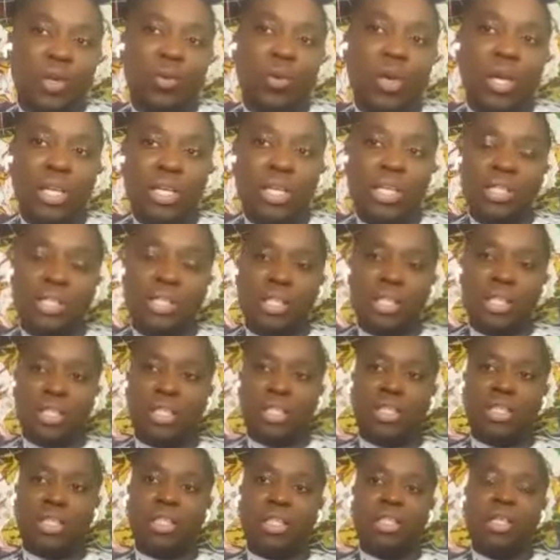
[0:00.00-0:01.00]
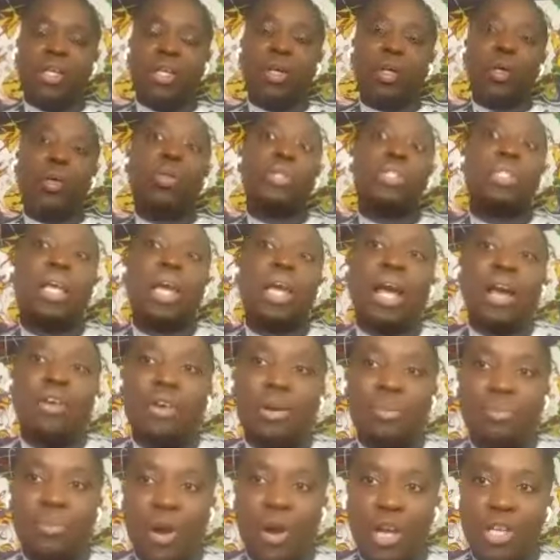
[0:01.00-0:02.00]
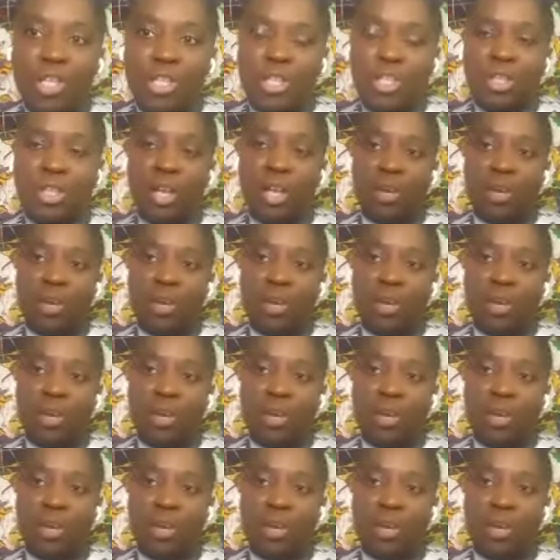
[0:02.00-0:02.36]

Who is the Eric Marshall